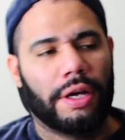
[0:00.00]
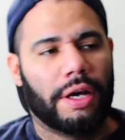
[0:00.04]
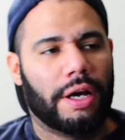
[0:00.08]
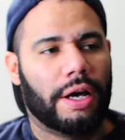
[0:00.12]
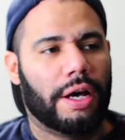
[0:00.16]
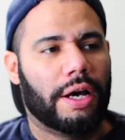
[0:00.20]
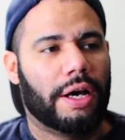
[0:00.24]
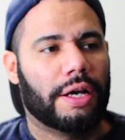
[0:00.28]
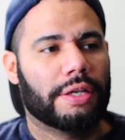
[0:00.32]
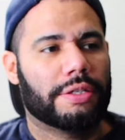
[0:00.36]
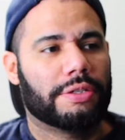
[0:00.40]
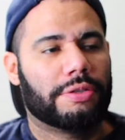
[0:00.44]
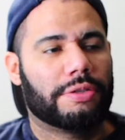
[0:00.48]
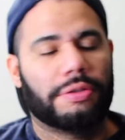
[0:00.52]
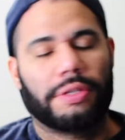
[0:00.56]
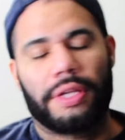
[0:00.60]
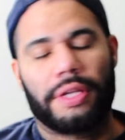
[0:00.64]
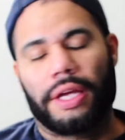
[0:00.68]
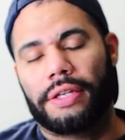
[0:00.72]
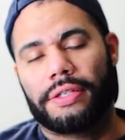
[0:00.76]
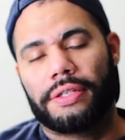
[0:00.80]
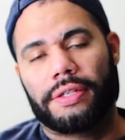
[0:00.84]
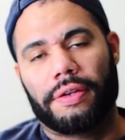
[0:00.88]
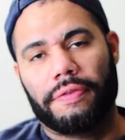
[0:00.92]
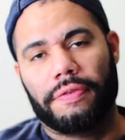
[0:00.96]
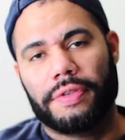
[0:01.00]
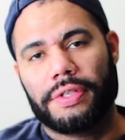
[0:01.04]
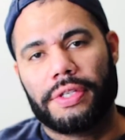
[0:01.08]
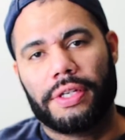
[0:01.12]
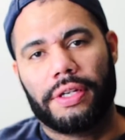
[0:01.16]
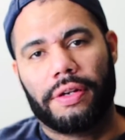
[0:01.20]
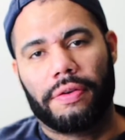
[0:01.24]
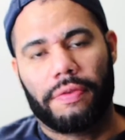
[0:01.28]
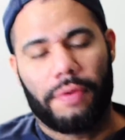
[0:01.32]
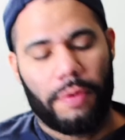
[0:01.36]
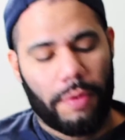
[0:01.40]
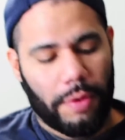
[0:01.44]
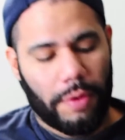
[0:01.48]
It's
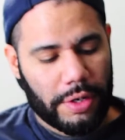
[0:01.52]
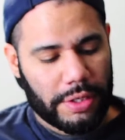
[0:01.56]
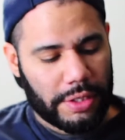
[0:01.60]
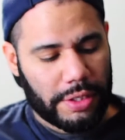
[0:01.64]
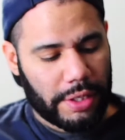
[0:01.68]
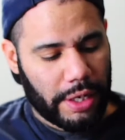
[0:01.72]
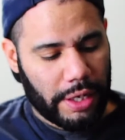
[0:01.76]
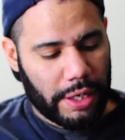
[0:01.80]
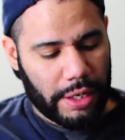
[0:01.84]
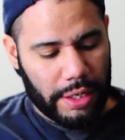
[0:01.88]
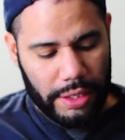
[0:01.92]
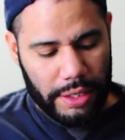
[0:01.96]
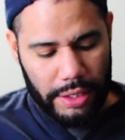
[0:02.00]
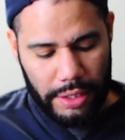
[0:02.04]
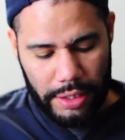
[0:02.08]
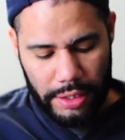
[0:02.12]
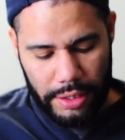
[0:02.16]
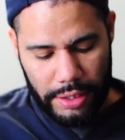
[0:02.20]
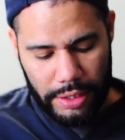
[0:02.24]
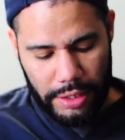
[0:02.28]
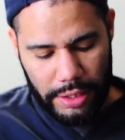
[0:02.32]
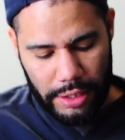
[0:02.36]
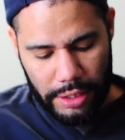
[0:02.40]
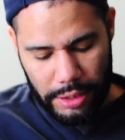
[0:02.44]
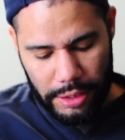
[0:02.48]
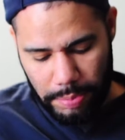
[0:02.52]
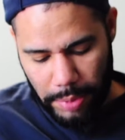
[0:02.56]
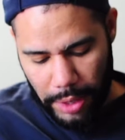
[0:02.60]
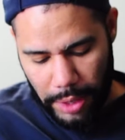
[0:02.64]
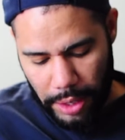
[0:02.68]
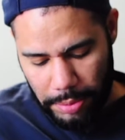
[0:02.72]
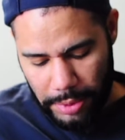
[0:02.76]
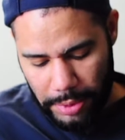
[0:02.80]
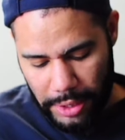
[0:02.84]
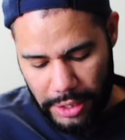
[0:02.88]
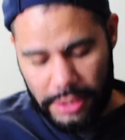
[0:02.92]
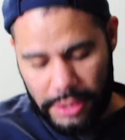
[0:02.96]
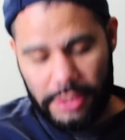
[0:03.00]
2017, of course, and this
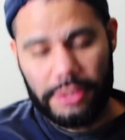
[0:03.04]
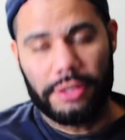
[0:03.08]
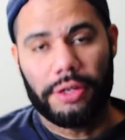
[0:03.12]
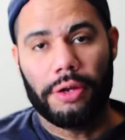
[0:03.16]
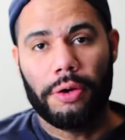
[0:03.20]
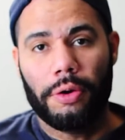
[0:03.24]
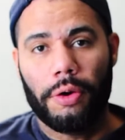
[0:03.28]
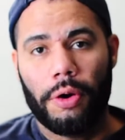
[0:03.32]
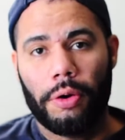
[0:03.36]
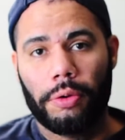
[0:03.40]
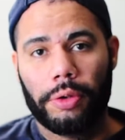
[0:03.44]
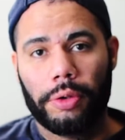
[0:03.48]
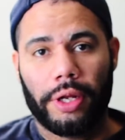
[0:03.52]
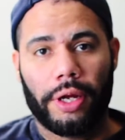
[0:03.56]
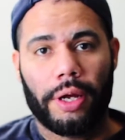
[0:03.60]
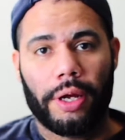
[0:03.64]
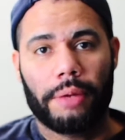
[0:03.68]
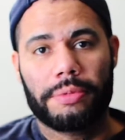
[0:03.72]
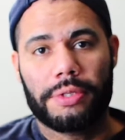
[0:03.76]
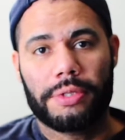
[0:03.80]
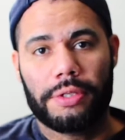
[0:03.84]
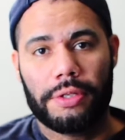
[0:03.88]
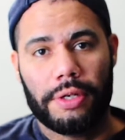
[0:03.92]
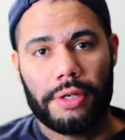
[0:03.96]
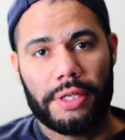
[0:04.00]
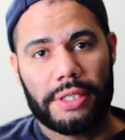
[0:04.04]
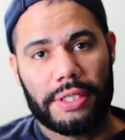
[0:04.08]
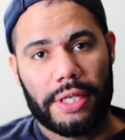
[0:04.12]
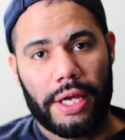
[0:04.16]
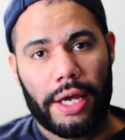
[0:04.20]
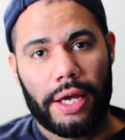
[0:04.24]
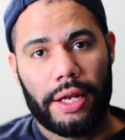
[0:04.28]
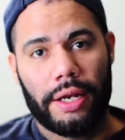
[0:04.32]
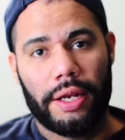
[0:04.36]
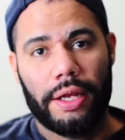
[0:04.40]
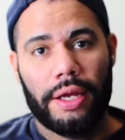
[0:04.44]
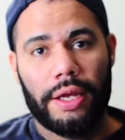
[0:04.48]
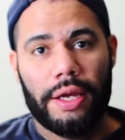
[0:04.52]
baby is still holding up to its
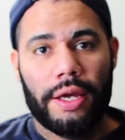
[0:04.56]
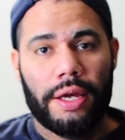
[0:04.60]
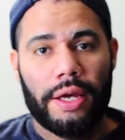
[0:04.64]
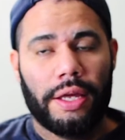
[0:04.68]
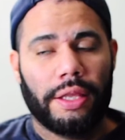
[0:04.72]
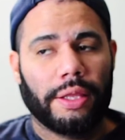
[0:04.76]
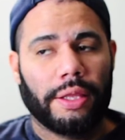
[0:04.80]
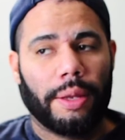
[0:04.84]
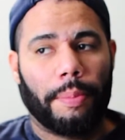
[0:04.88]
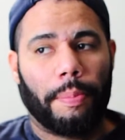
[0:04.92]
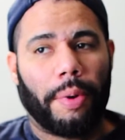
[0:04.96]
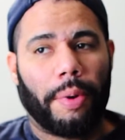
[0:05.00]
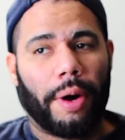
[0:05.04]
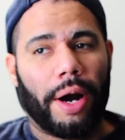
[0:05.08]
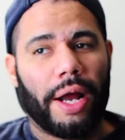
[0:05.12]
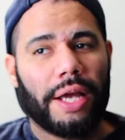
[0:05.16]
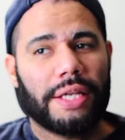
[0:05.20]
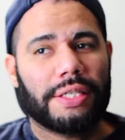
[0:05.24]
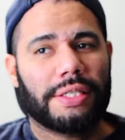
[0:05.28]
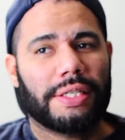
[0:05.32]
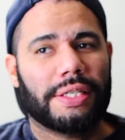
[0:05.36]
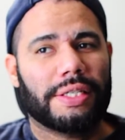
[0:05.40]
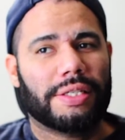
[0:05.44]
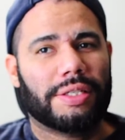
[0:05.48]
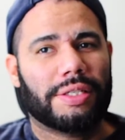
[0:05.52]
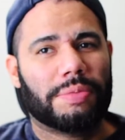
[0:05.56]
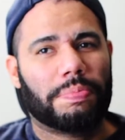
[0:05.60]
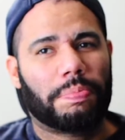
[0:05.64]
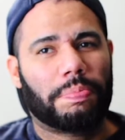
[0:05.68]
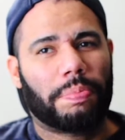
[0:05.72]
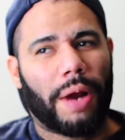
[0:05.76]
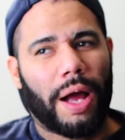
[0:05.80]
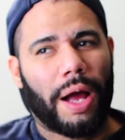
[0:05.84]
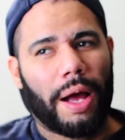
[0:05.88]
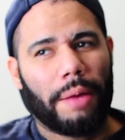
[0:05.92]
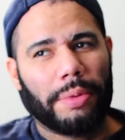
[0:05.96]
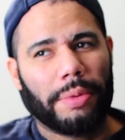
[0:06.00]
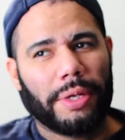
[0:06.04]
end. The price is
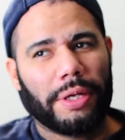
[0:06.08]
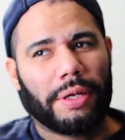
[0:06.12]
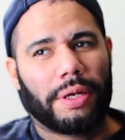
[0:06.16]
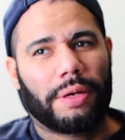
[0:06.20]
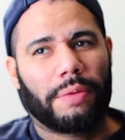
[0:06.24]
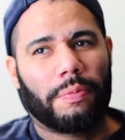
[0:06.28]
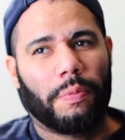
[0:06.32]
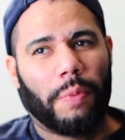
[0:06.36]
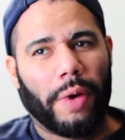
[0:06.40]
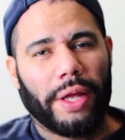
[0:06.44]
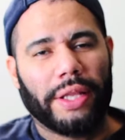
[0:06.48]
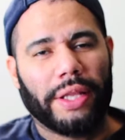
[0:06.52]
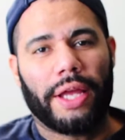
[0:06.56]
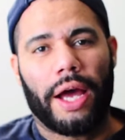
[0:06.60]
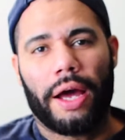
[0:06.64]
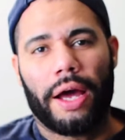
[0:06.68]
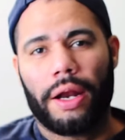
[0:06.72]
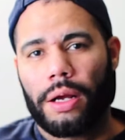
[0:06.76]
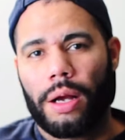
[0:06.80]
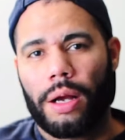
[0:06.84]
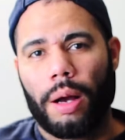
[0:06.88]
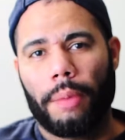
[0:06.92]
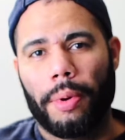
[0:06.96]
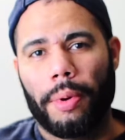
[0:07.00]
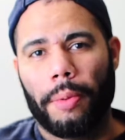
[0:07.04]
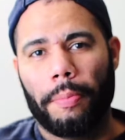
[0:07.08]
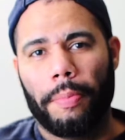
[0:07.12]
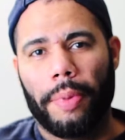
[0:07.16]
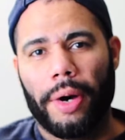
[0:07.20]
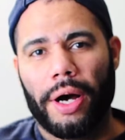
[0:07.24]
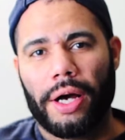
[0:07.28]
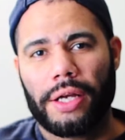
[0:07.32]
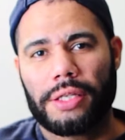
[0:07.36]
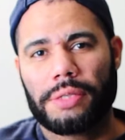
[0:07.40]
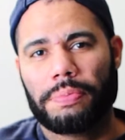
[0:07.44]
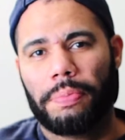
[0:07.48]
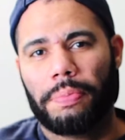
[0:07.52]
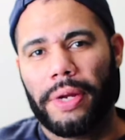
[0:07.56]
probably went down a couple
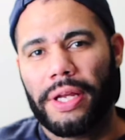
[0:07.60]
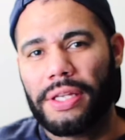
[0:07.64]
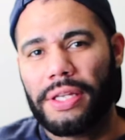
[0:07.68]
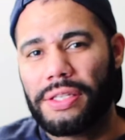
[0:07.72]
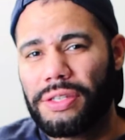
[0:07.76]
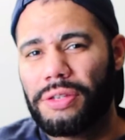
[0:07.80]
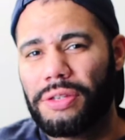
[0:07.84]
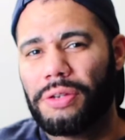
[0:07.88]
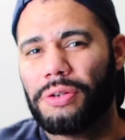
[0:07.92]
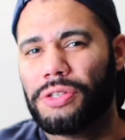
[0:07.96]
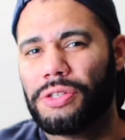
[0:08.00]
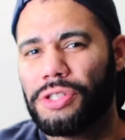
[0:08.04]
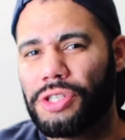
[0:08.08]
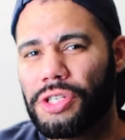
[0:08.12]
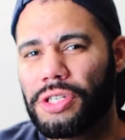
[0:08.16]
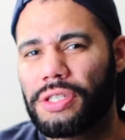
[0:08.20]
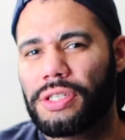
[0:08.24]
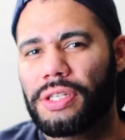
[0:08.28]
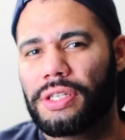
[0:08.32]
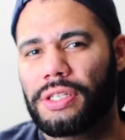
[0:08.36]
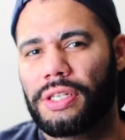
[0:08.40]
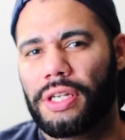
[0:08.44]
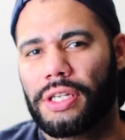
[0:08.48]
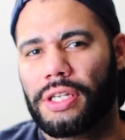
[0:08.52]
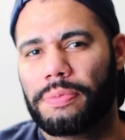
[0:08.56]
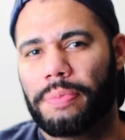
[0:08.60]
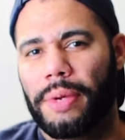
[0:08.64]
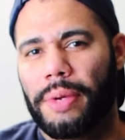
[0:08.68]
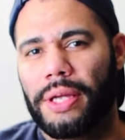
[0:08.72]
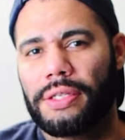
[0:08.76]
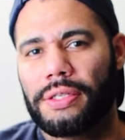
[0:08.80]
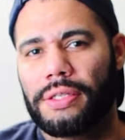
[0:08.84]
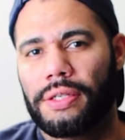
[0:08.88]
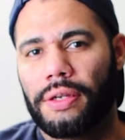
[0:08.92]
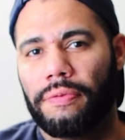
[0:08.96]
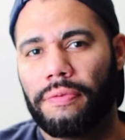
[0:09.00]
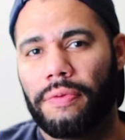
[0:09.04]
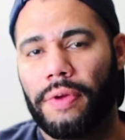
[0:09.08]
bucks, but it's still just as
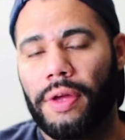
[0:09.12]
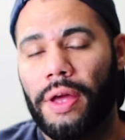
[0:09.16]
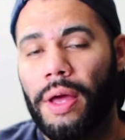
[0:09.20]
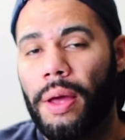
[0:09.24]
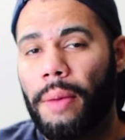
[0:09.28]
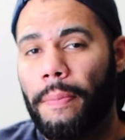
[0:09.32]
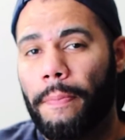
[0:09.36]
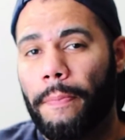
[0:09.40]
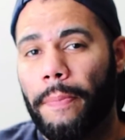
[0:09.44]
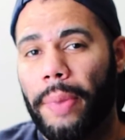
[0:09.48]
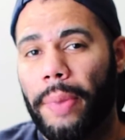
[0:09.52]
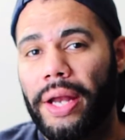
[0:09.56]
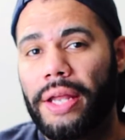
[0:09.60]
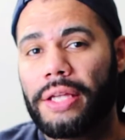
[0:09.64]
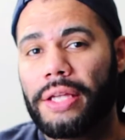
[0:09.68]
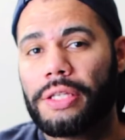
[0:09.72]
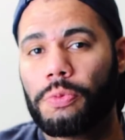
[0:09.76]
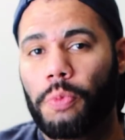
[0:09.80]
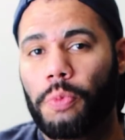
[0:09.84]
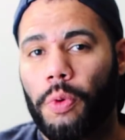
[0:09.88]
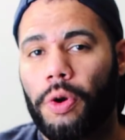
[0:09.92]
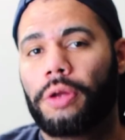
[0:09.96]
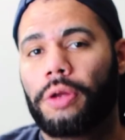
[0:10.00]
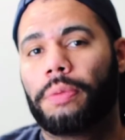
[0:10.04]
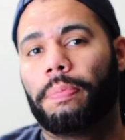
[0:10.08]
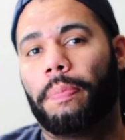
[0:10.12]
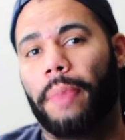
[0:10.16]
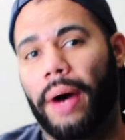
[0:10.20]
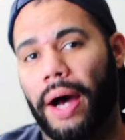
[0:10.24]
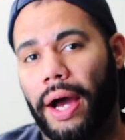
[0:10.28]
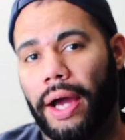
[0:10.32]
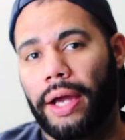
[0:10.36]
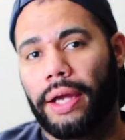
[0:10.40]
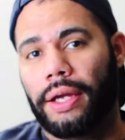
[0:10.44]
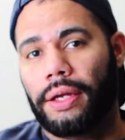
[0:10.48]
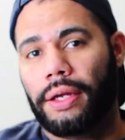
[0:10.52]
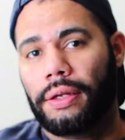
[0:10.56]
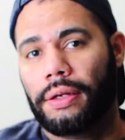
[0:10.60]
expensive. But it's worth
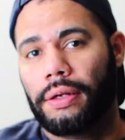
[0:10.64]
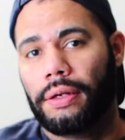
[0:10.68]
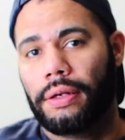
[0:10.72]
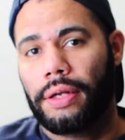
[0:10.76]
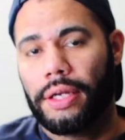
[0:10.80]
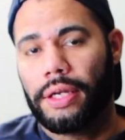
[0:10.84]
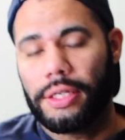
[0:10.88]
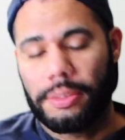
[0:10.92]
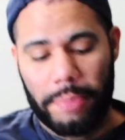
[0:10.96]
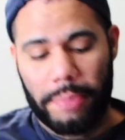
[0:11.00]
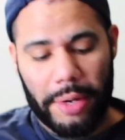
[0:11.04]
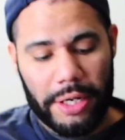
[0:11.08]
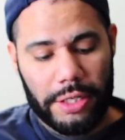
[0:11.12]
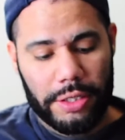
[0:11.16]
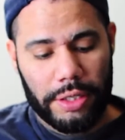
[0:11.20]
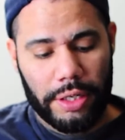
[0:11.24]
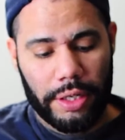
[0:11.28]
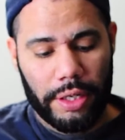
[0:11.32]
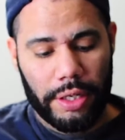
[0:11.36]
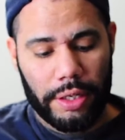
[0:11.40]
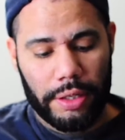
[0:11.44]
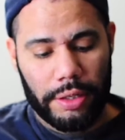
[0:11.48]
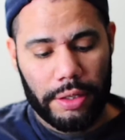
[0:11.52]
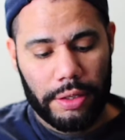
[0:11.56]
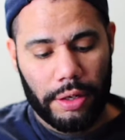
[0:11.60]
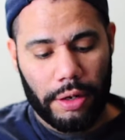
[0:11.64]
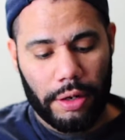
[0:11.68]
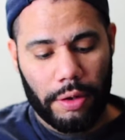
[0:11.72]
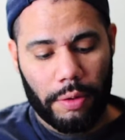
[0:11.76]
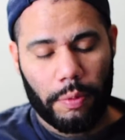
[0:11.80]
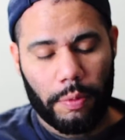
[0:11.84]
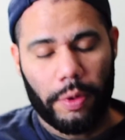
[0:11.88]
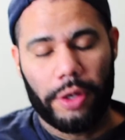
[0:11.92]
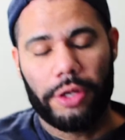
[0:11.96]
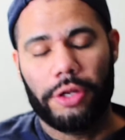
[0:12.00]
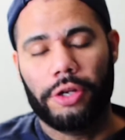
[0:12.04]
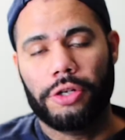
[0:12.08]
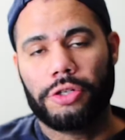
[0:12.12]
buying, especially
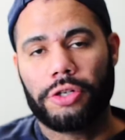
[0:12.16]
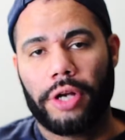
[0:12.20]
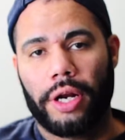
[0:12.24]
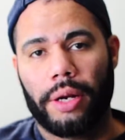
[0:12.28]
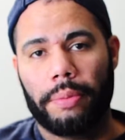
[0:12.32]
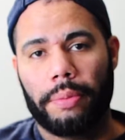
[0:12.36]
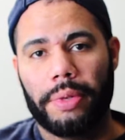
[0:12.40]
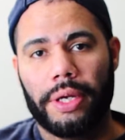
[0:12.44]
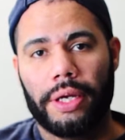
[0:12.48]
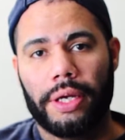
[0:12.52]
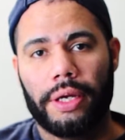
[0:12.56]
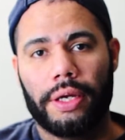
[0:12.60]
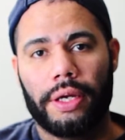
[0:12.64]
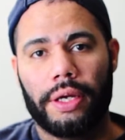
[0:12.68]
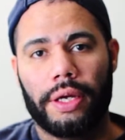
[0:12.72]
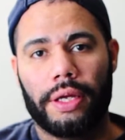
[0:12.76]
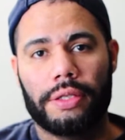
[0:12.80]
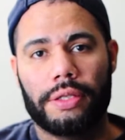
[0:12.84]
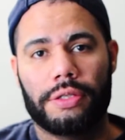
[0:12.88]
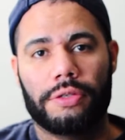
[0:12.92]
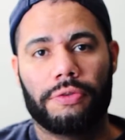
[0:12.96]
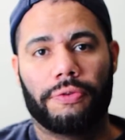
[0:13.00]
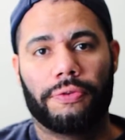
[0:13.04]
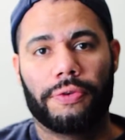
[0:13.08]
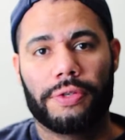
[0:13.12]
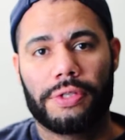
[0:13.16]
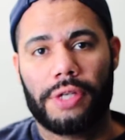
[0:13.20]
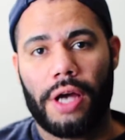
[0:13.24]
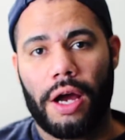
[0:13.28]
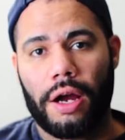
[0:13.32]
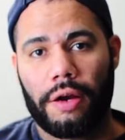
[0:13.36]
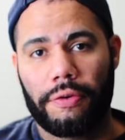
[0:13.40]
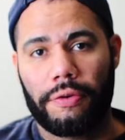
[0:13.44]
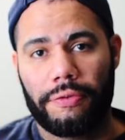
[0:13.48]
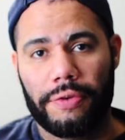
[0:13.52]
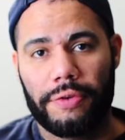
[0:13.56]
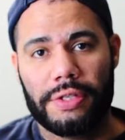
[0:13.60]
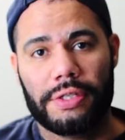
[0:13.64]
when you're trying to be into
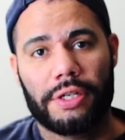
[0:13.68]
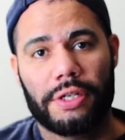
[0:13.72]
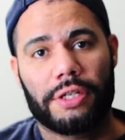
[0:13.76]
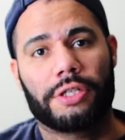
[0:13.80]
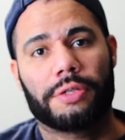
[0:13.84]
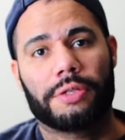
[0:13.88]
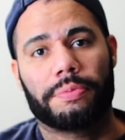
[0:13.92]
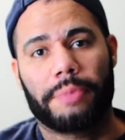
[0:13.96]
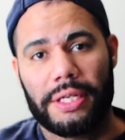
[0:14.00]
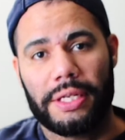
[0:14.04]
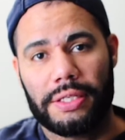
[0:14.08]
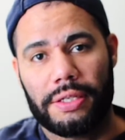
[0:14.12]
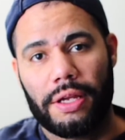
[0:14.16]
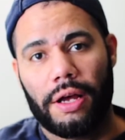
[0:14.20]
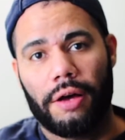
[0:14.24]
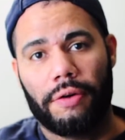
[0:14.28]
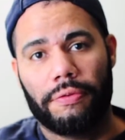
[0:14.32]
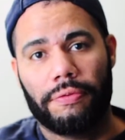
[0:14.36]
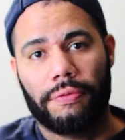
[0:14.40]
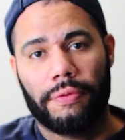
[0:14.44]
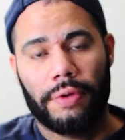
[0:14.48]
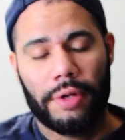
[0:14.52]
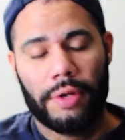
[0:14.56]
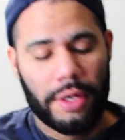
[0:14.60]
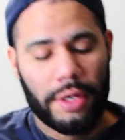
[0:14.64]
photography, such as myself.